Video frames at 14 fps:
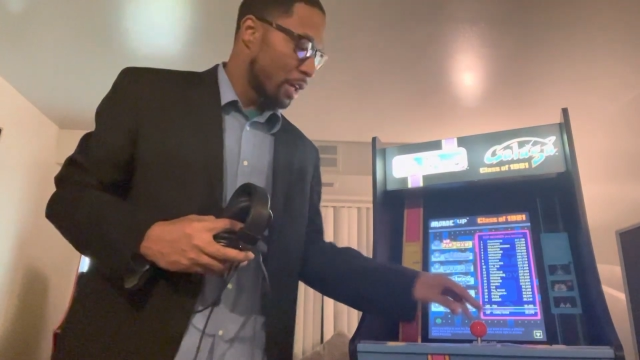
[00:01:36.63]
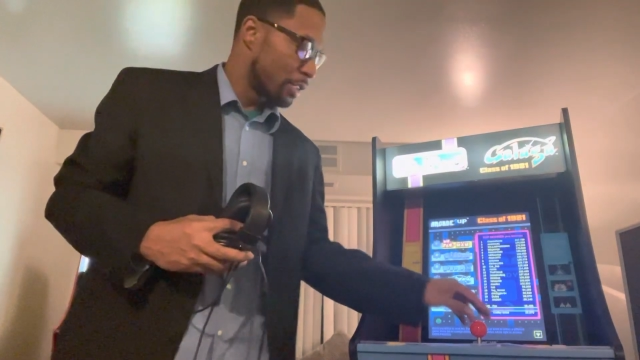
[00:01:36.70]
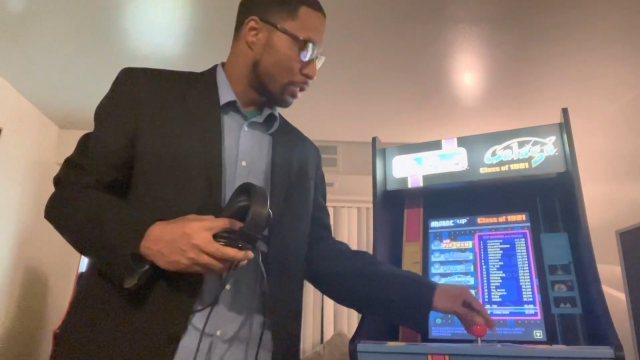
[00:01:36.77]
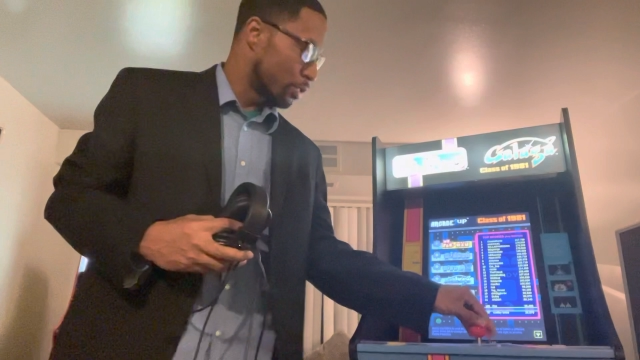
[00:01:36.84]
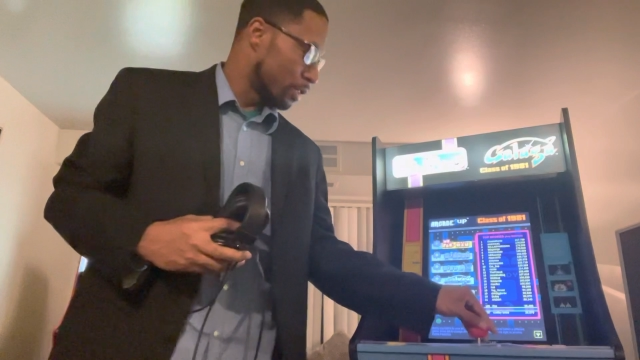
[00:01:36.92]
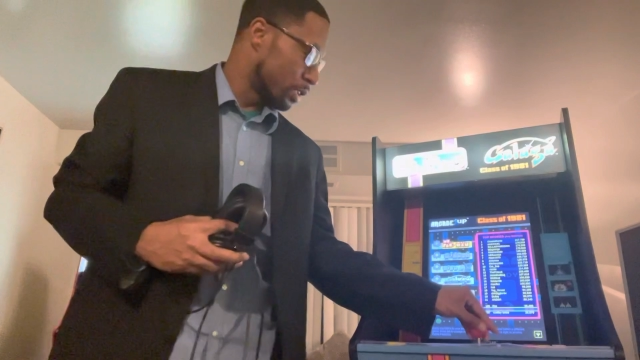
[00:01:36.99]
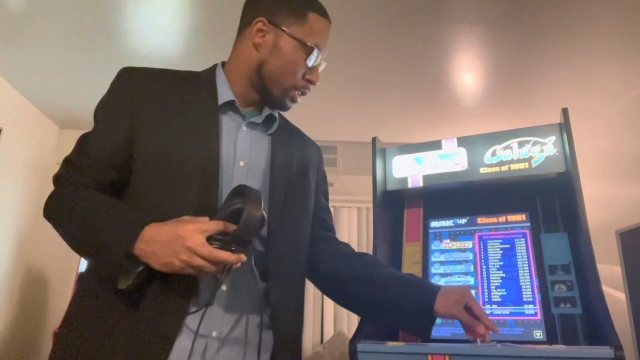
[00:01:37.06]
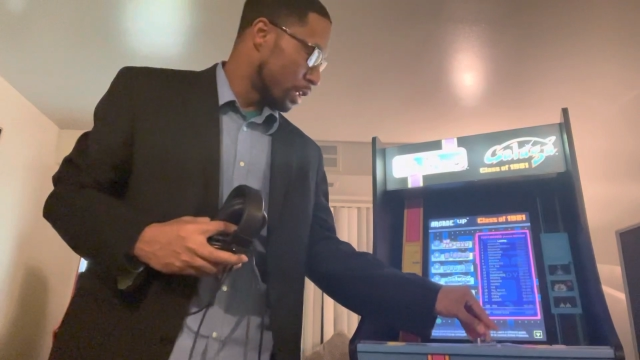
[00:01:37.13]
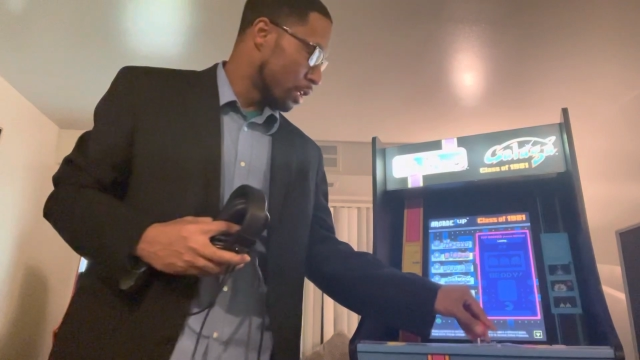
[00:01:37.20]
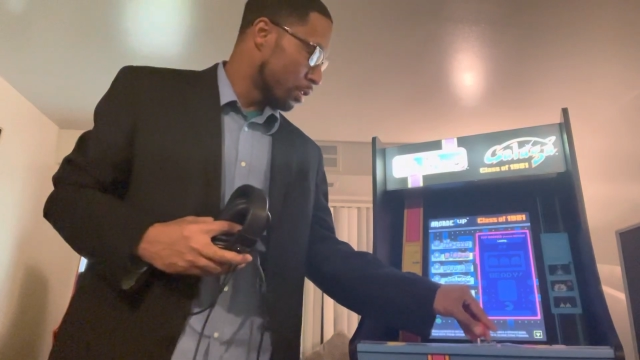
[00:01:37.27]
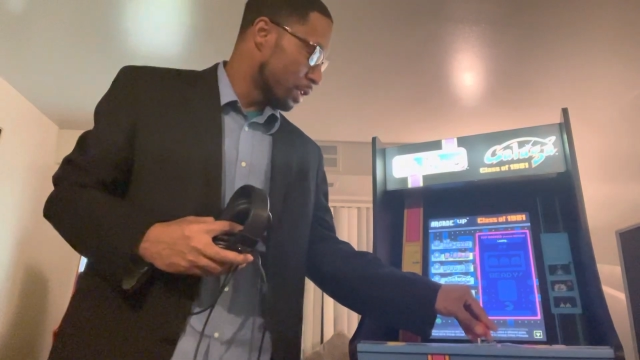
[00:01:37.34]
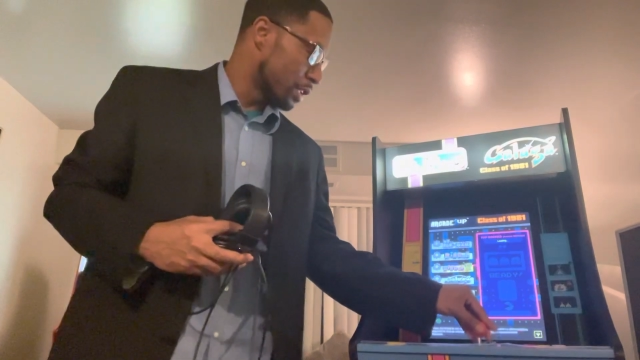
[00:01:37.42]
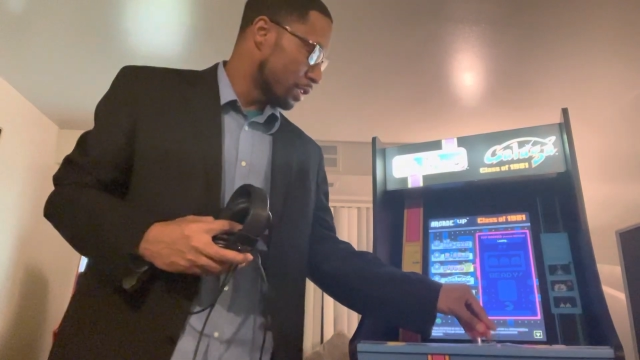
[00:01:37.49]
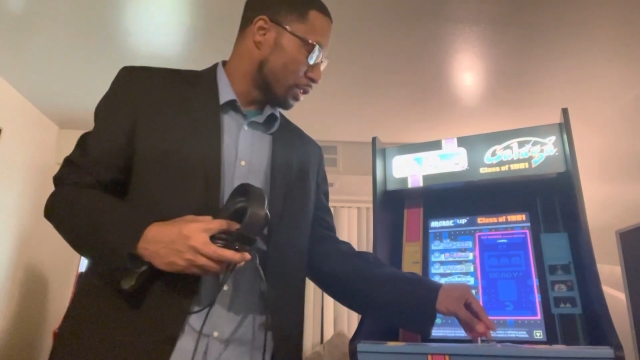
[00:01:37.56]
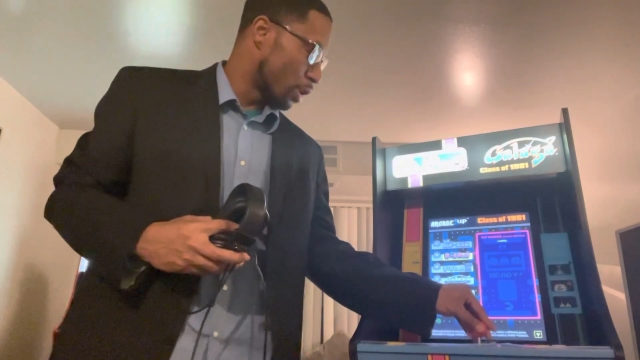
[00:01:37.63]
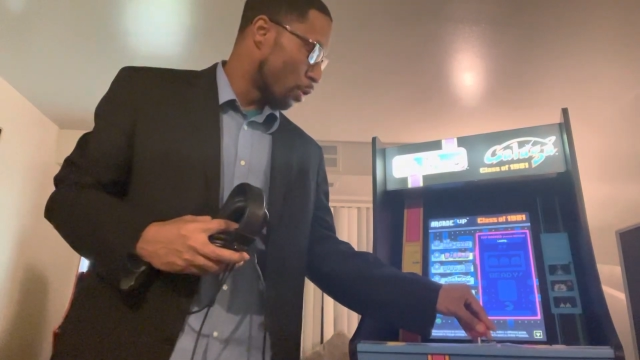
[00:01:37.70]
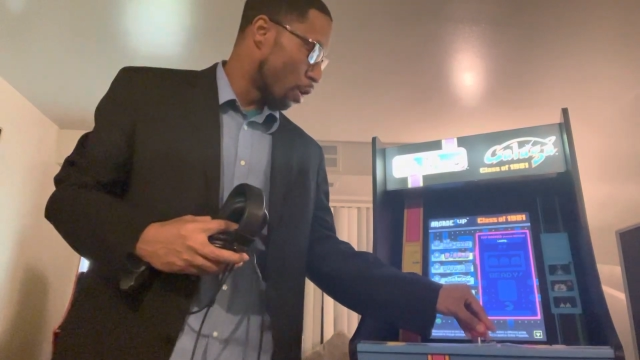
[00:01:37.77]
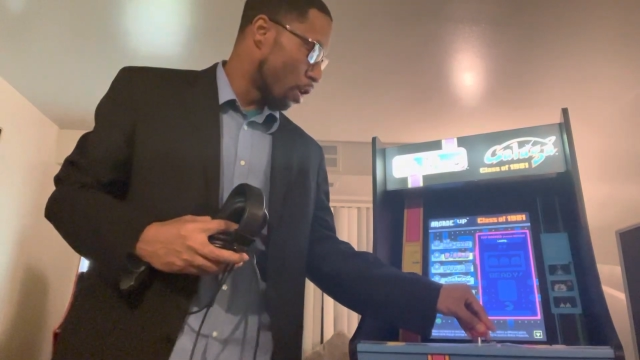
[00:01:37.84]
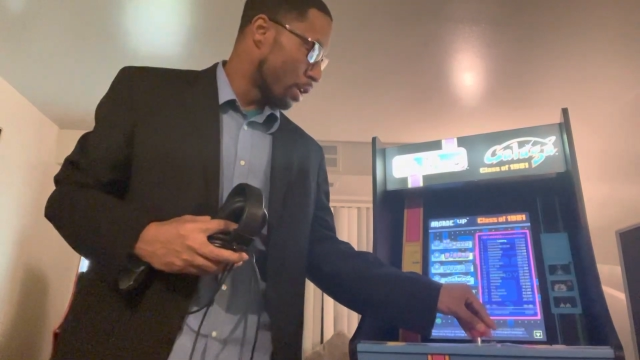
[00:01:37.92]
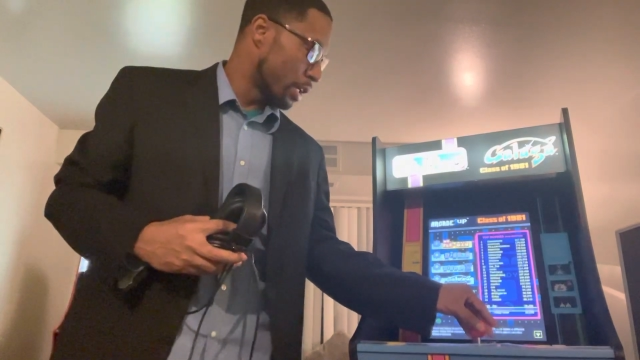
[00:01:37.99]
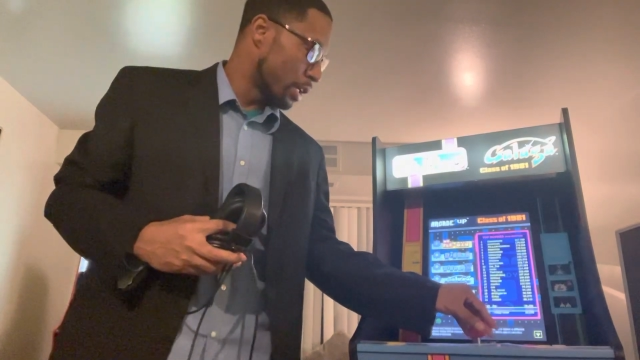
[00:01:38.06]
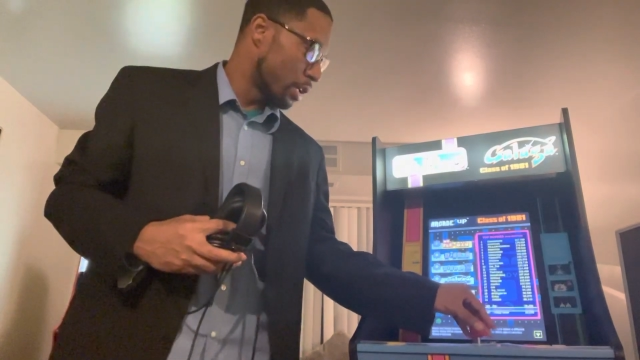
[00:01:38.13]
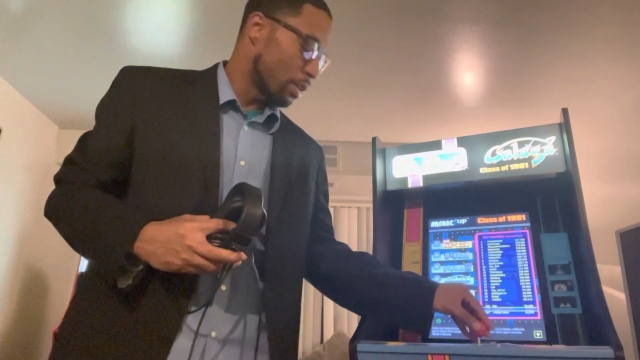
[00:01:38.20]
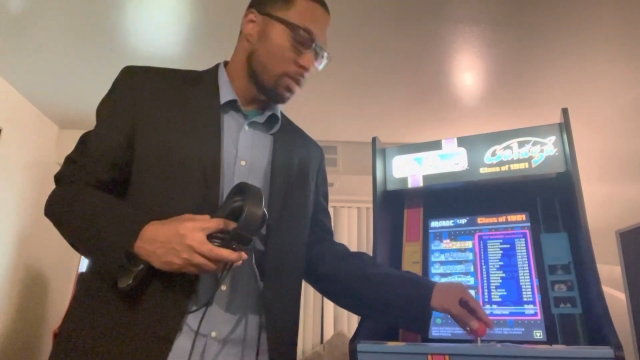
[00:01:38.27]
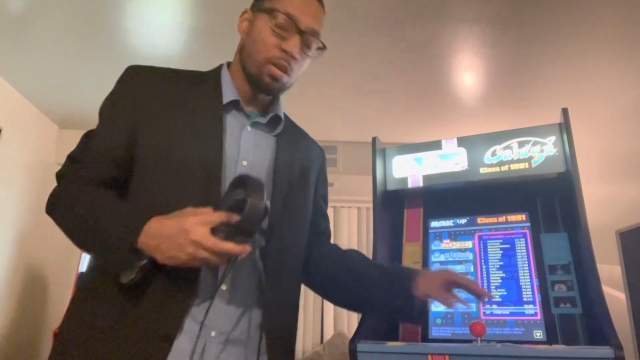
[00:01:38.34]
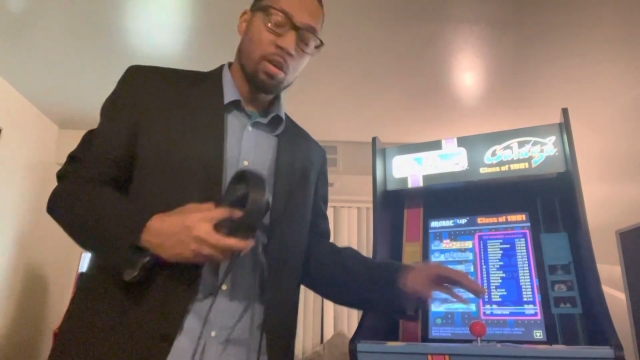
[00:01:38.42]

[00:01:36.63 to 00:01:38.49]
As you can tell, there's no audio.